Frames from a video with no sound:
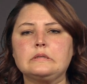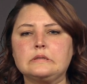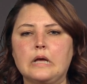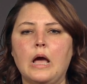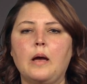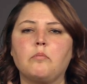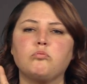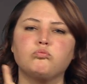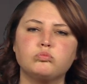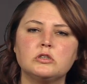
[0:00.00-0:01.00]
don't
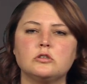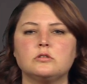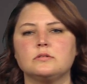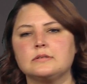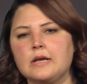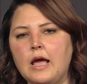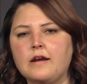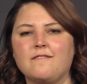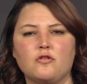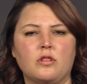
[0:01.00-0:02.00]
do a great job
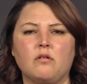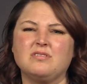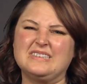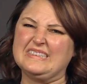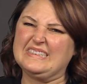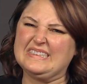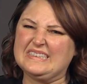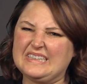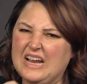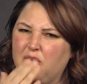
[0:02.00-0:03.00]
of scanning
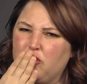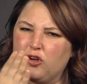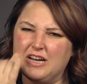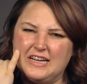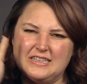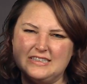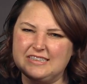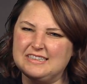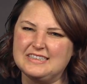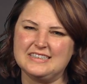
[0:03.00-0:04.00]

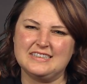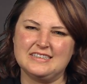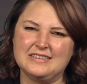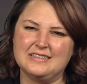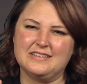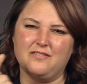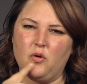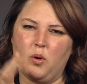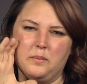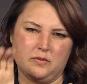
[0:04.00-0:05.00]
photos, and it
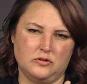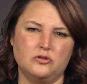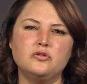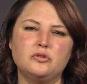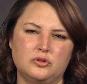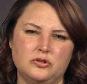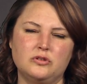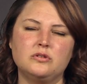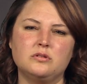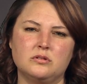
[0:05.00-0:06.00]
is much better
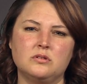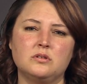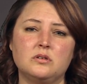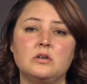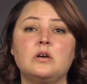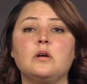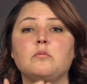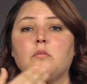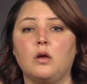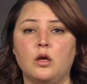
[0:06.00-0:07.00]
to use a
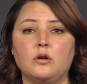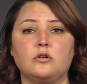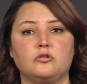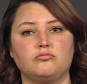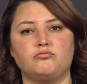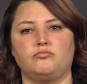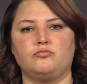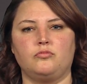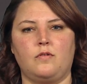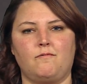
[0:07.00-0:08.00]
flatbed scanner.